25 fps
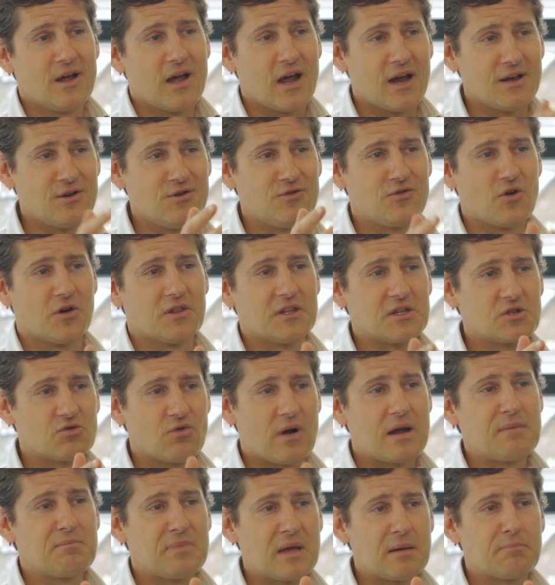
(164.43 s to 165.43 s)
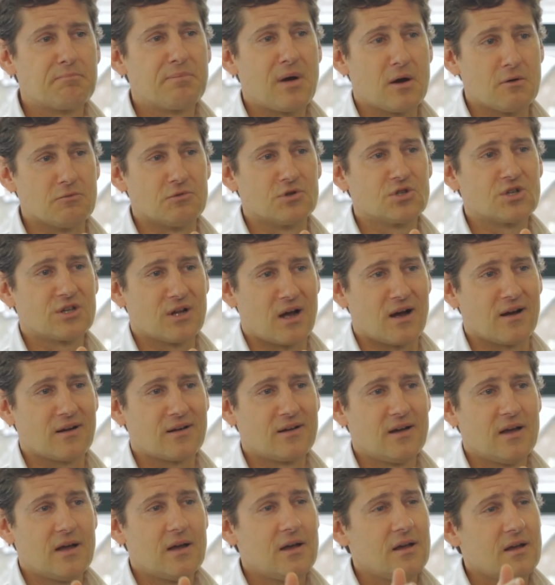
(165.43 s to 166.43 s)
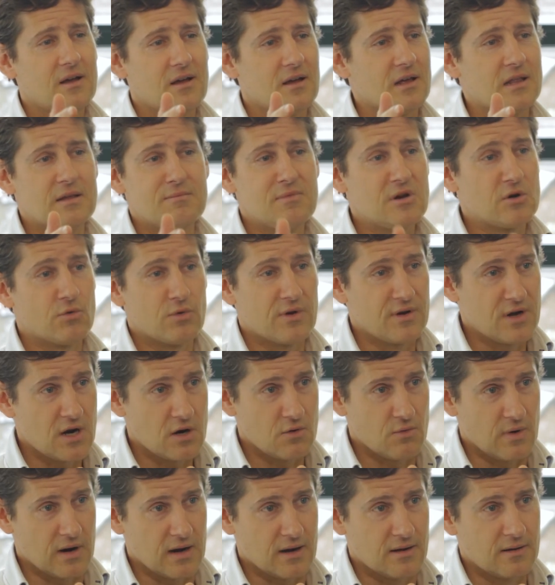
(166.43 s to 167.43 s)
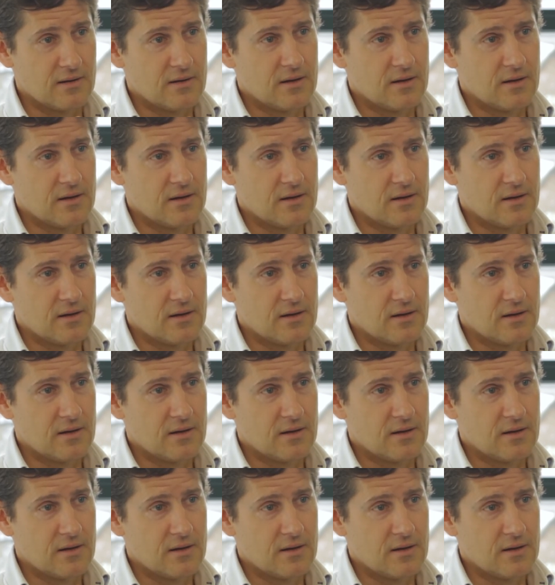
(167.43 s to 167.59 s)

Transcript: and you've got this great big boat stuck in the middle of nowhere.